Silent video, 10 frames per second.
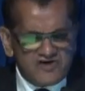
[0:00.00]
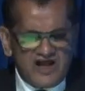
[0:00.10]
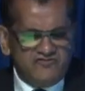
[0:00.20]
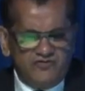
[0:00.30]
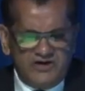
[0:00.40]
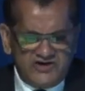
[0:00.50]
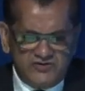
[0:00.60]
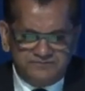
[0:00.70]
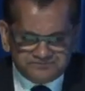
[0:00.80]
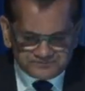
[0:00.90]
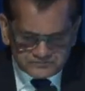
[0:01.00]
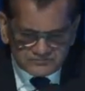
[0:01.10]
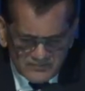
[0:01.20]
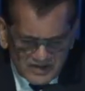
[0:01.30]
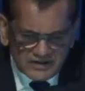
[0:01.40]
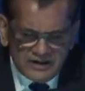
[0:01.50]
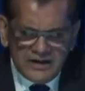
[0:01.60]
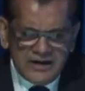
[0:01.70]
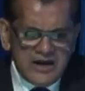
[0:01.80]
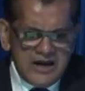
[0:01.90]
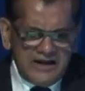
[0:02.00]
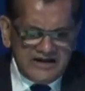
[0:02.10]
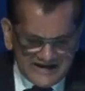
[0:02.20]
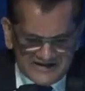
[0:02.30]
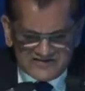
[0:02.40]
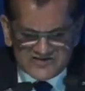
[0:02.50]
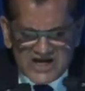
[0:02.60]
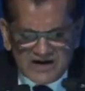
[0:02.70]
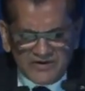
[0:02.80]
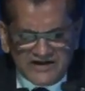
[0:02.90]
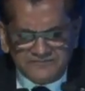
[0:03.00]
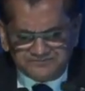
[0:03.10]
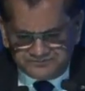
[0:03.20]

transformation. Ladies and gentlemen,